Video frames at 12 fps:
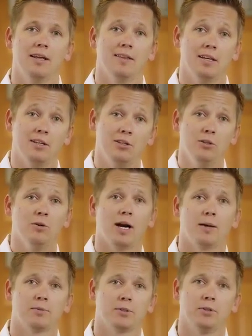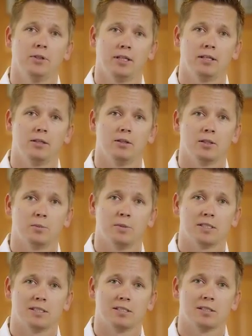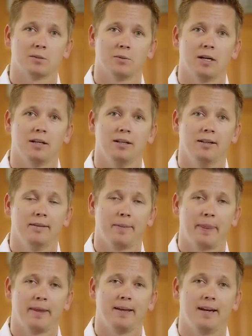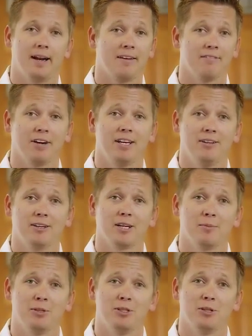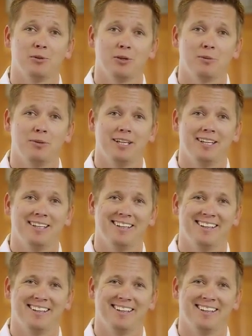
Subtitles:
then you absolutely can do this business as well. And I invite you to come and do it with me.